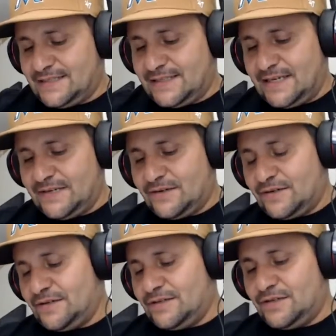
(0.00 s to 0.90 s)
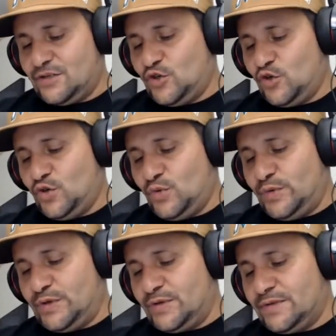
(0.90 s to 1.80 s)
later,
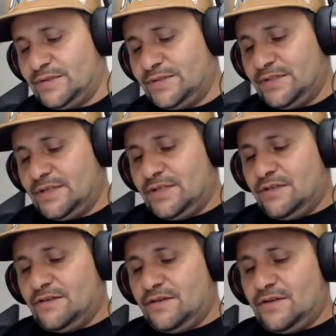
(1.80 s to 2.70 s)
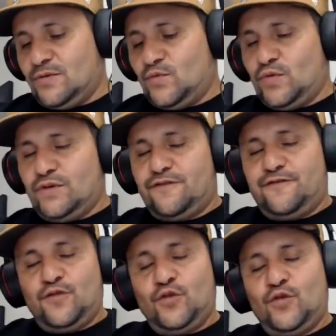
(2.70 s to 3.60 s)
Google will
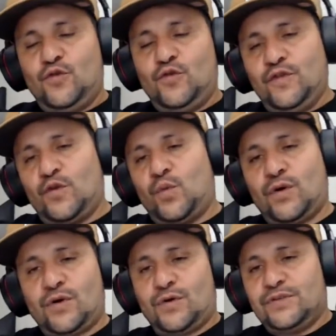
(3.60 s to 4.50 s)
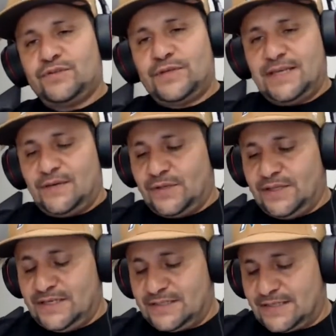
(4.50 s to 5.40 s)
fool the world when they
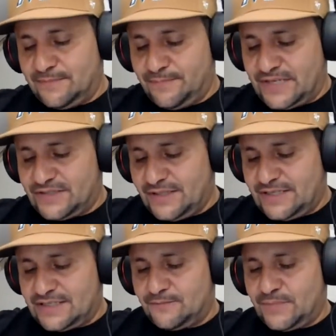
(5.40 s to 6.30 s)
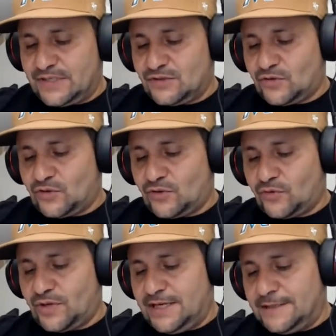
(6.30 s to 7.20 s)
release a bezel-less Pixel
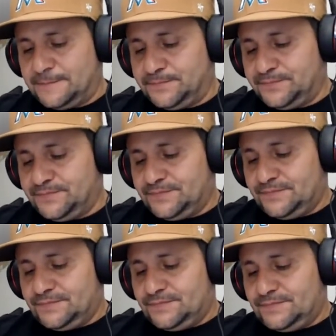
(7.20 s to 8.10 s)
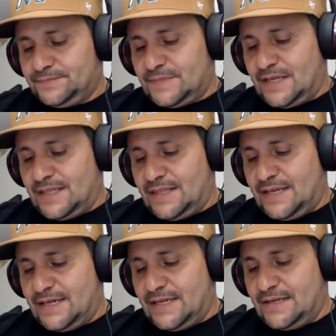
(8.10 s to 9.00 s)
3. And
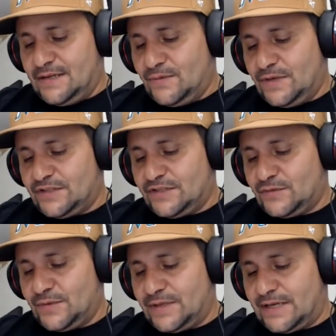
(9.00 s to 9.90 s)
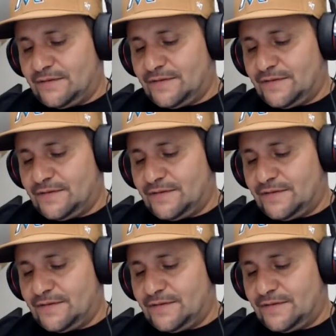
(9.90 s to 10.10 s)
then what else we have?